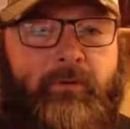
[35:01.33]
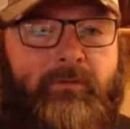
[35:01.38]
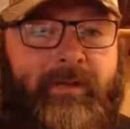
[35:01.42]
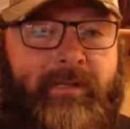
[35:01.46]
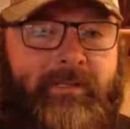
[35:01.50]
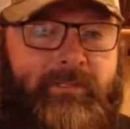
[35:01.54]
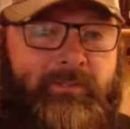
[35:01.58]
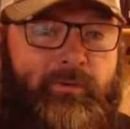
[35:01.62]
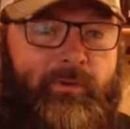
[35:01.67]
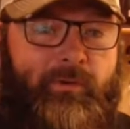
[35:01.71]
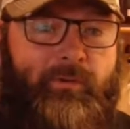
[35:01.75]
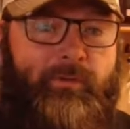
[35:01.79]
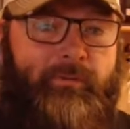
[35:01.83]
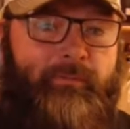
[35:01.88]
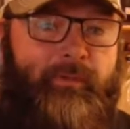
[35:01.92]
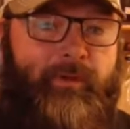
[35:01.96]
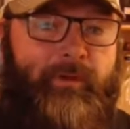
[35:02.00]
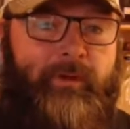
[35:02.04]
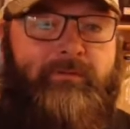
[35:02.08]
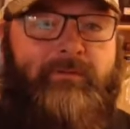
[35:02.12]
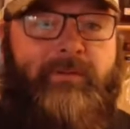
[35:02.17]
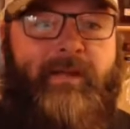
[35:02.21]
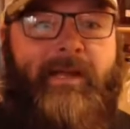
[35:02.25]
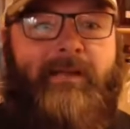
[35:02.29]
like, screw the
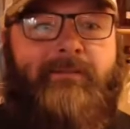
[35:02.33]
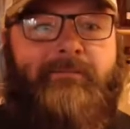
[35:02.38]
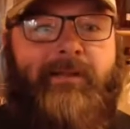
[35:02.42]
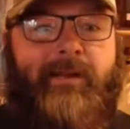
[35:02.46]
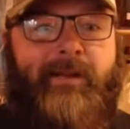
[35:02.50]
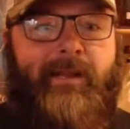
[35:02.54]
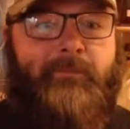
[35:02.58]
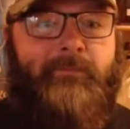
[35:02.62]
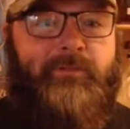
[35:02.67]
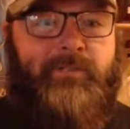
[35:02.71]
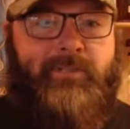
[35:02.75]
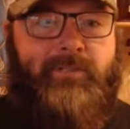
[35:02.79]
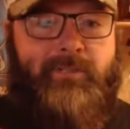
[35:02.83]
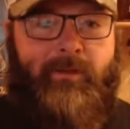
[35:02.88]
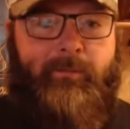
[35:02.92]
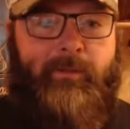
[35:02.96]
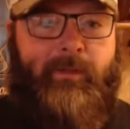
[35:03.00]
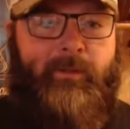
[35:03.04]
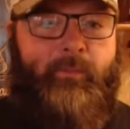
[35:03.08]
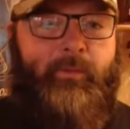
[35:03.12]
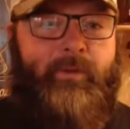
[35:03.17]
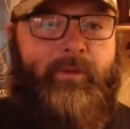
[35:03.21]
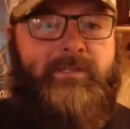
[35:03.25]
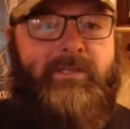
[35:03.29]
federal guideline. I'm just going to be
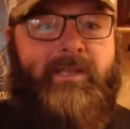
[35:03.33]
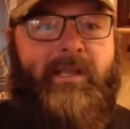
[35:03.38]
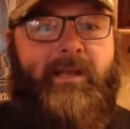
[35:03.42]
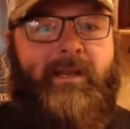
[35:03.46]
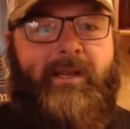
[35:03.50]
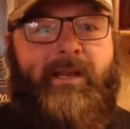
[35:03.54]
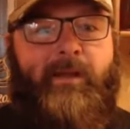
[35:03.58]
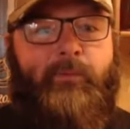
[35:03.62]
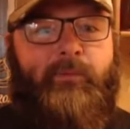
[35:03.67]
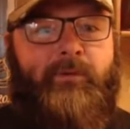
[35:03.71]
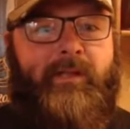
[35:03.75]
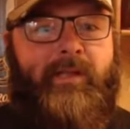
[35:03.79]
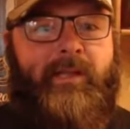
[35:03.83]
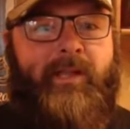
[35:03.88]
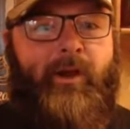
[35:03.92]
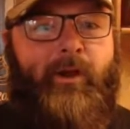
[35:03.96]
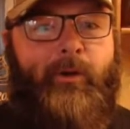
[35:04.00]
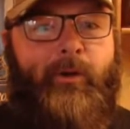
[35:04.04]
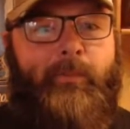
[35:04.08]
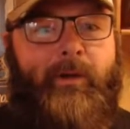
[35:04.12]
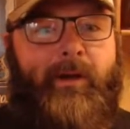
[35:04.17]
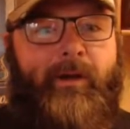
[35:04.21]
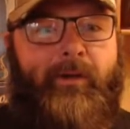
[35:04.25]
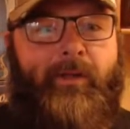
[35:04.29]
a whiskey and not really care
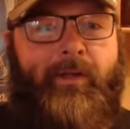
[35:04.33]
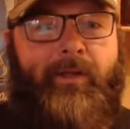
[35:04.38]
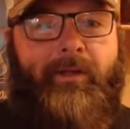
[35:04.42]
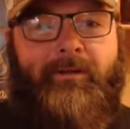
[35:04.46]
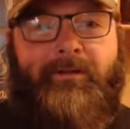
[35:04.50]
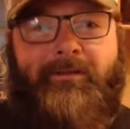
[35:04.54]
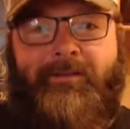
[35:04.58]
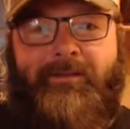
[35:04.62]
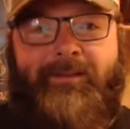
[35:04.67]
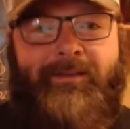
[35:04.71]
about it.